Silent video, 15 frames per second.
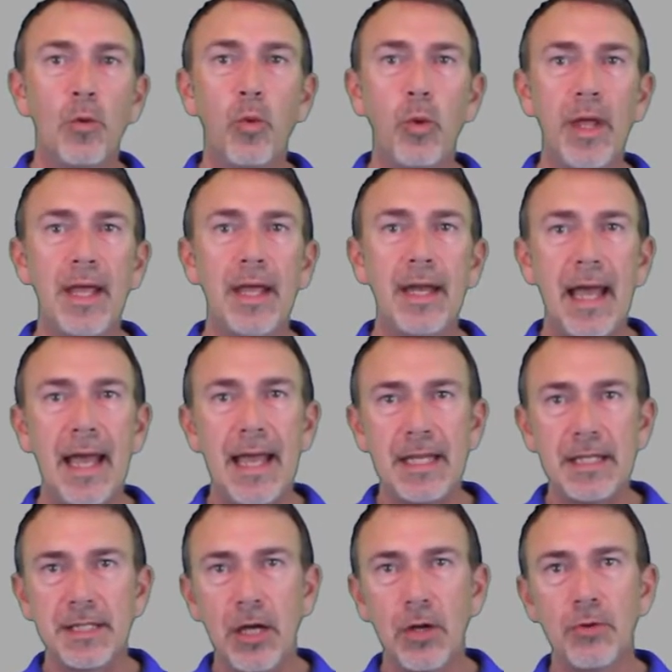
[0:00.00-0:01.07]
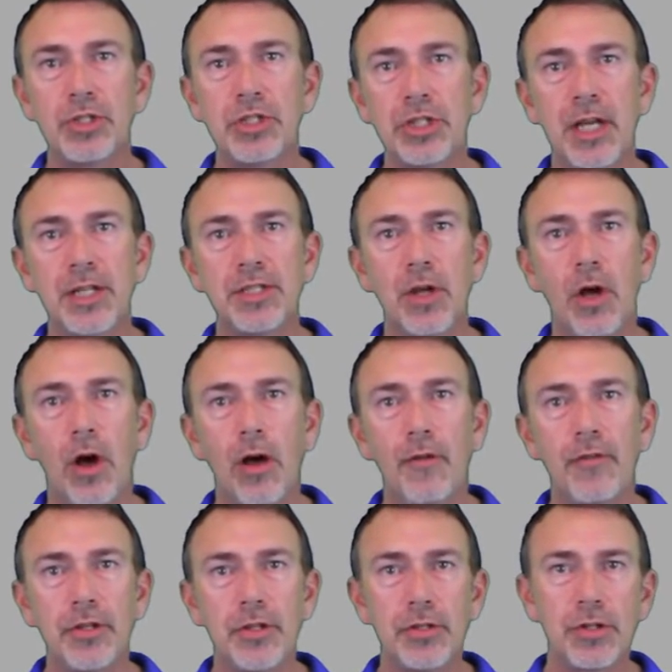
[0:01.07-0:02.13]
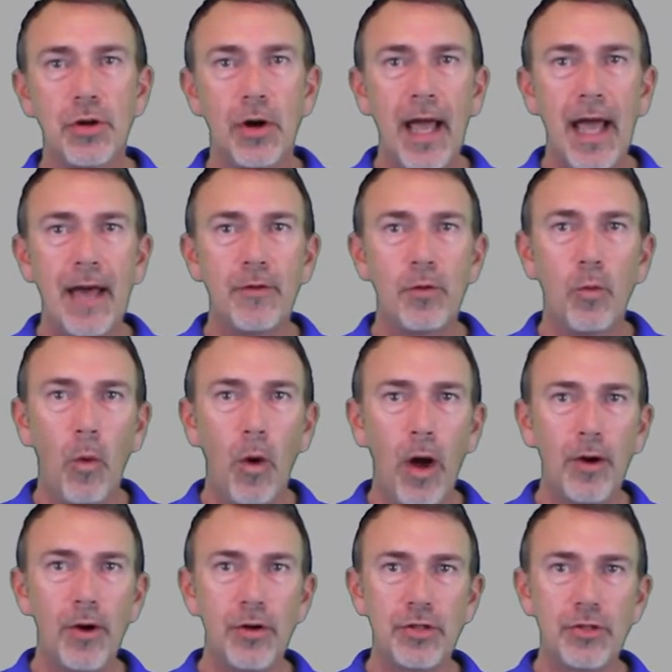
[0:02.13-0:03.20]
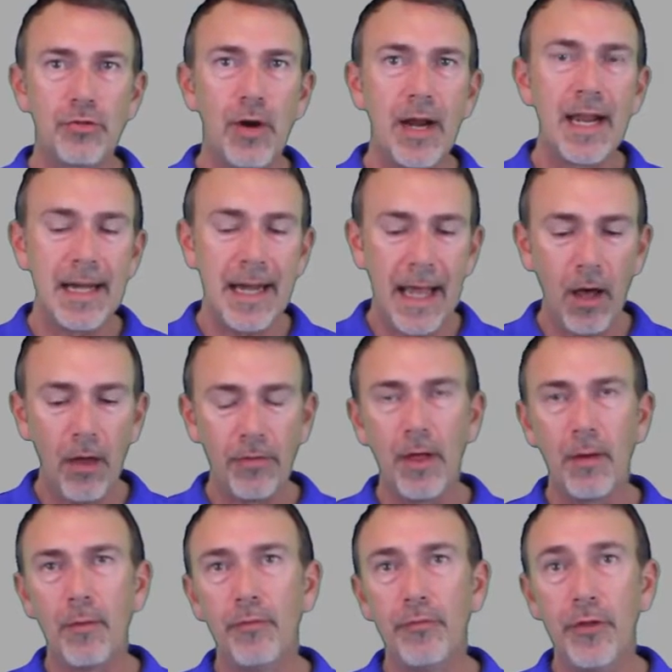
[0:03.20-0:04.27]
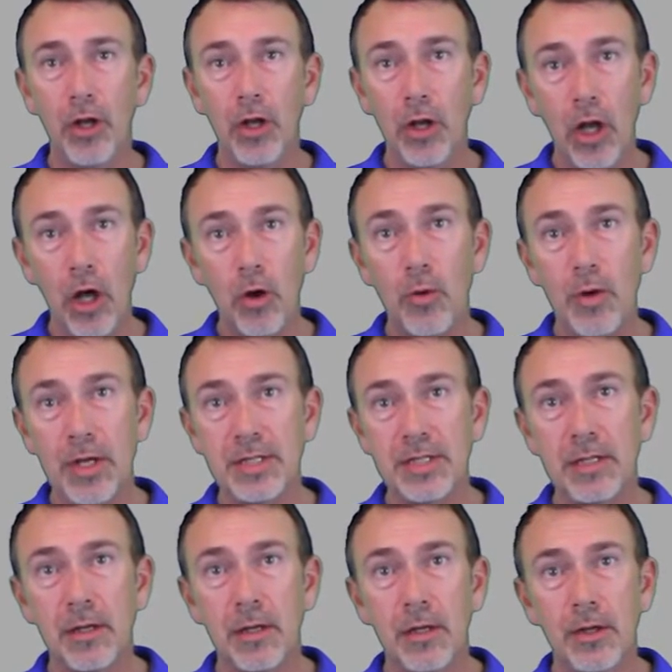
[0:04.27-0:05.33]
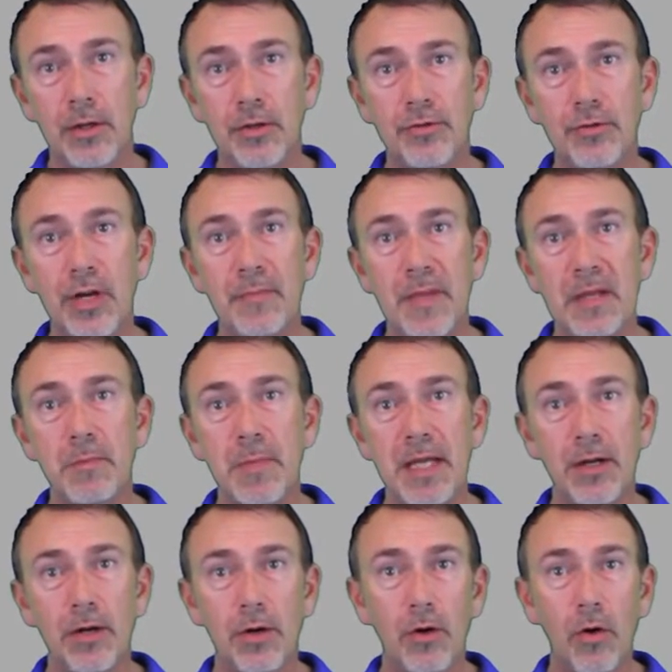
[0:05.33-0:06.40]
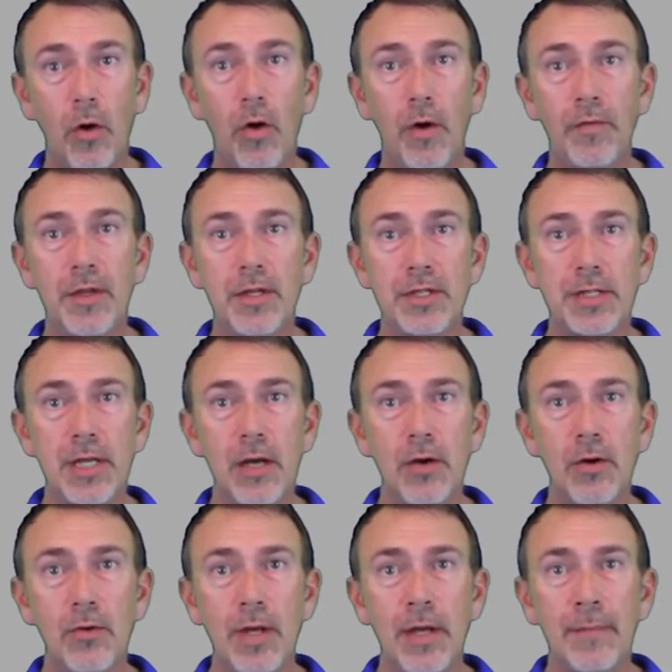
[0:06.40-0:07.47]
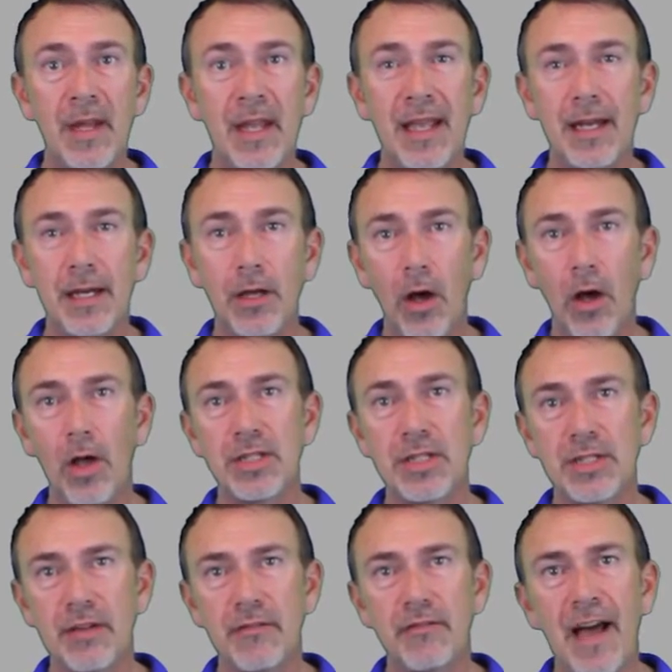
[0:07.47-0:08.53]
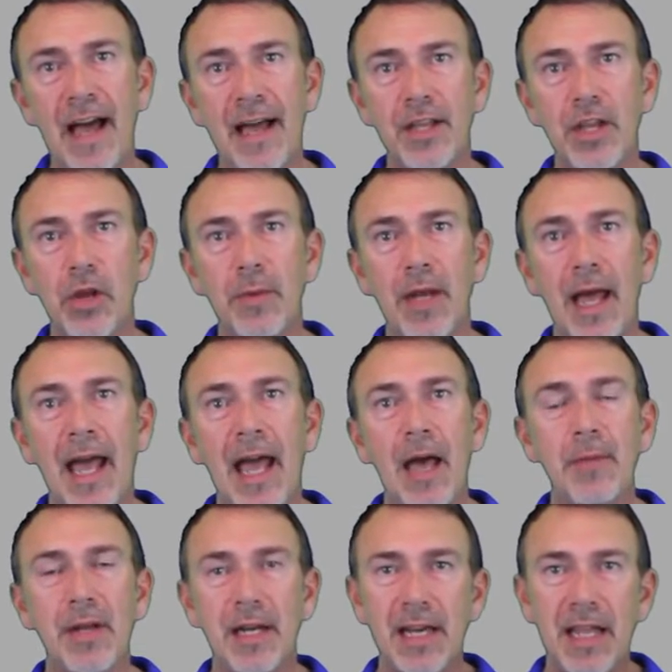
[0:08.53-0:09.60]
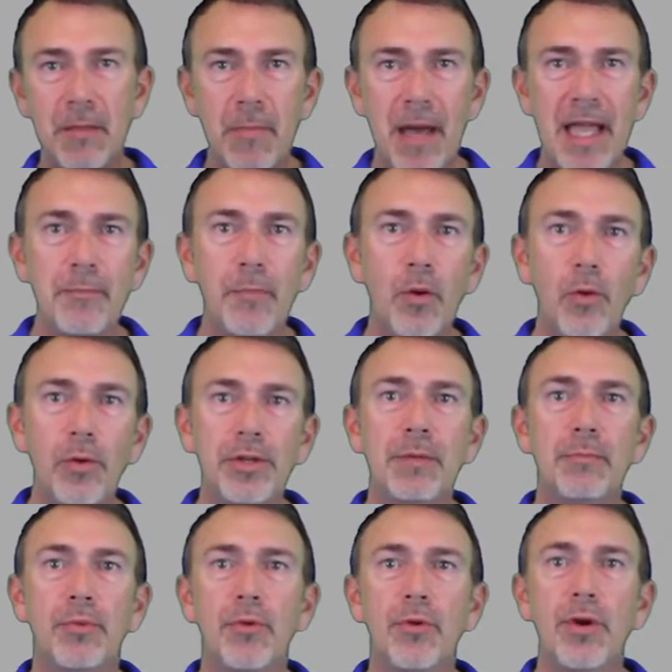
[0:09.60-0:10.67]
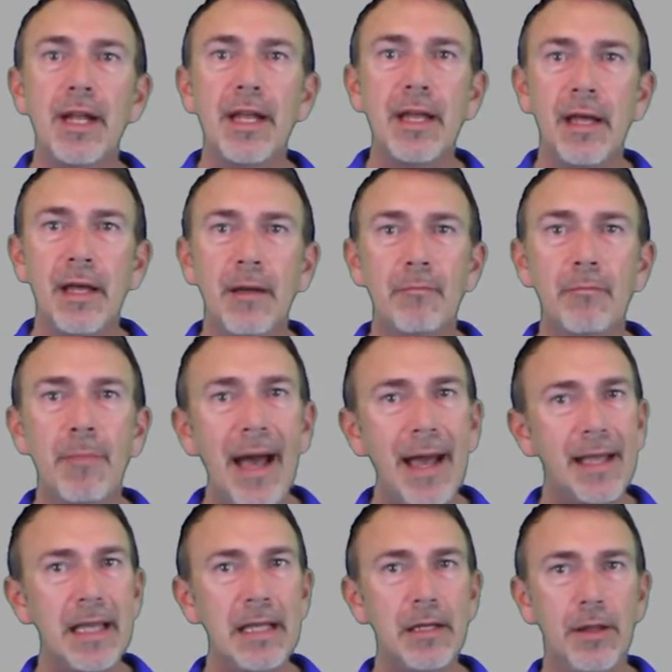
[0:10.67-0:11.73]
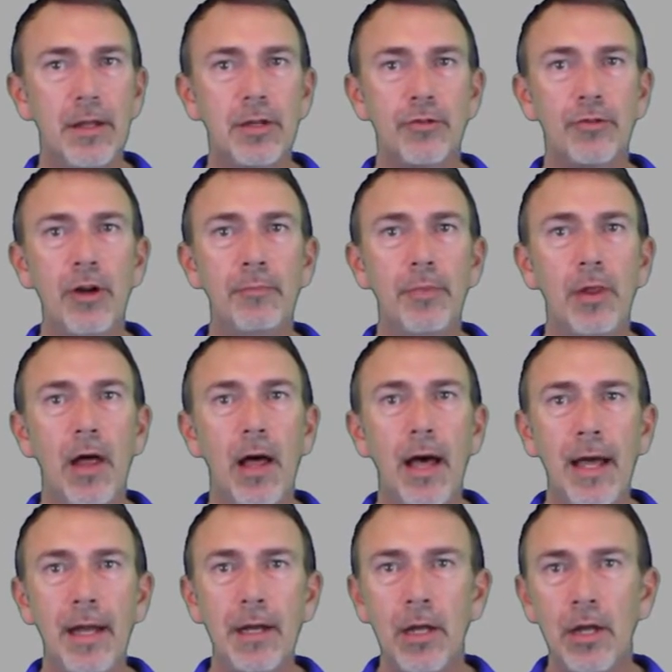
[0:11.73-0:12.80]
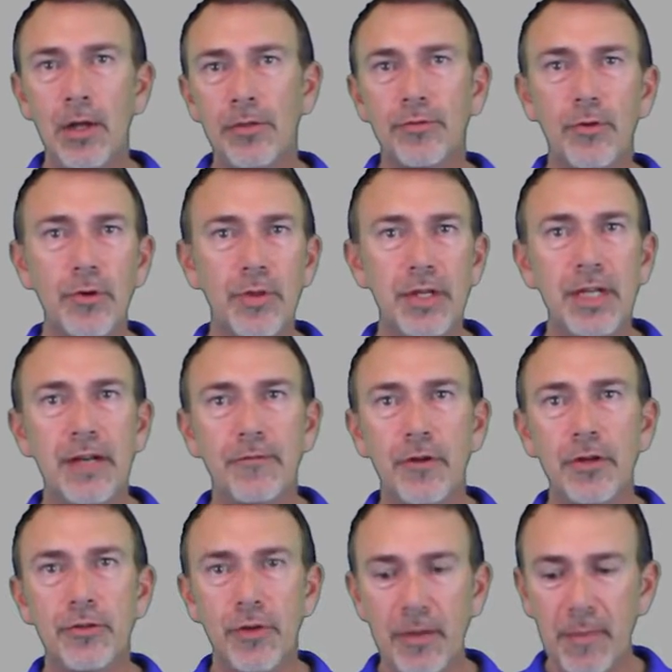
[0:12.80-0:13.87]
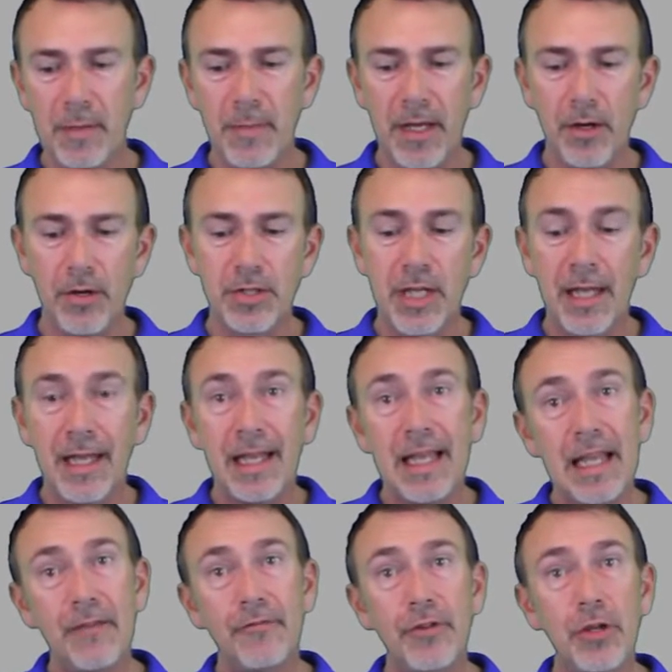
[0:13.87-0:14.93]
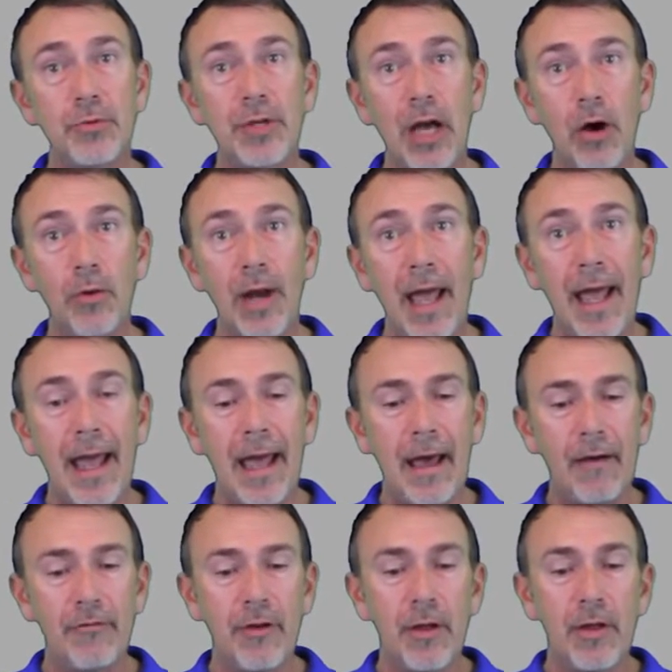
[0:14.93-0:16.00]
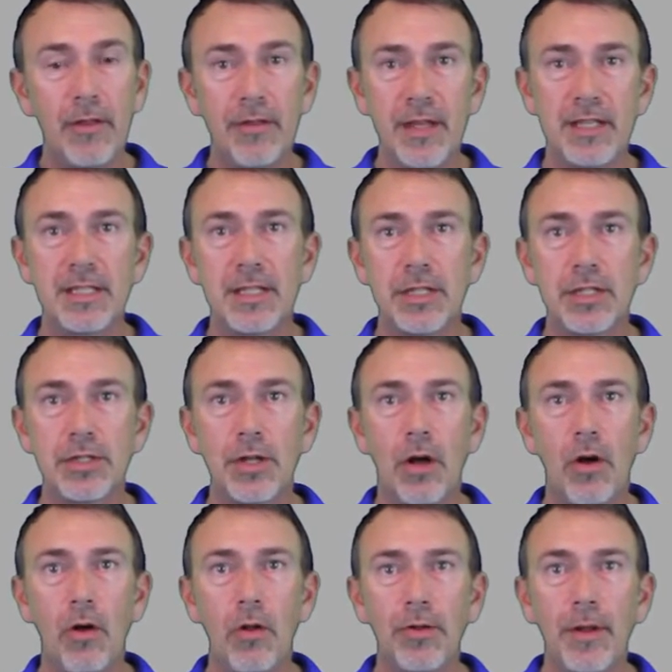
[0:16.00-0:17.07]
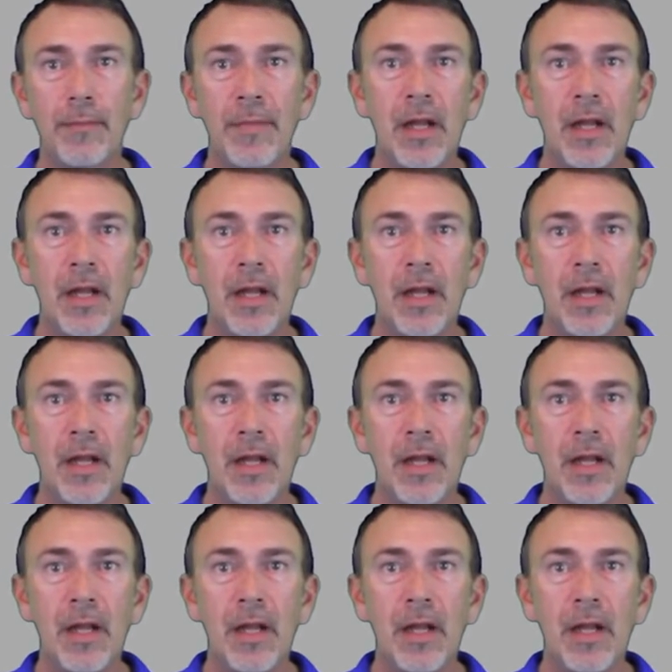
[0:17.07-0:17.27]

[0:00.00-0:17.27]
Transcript: when a zone shuts off and you start having water drain out the, the lowest drip emitter on the zone, it causes a vacuum to happen and it may pull debris back into the drip line through the different drip emitters if you don't have this installed.